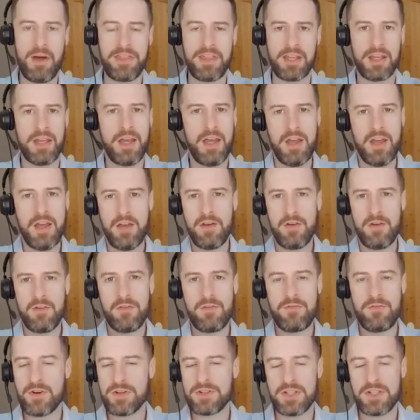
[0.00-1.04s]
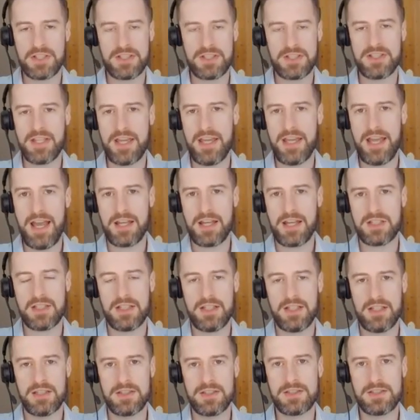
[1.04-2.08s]
think first thing to say
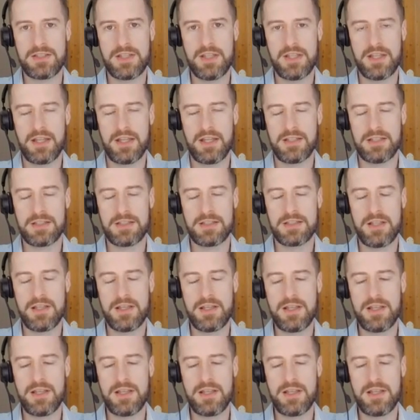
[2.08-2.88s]
actually is that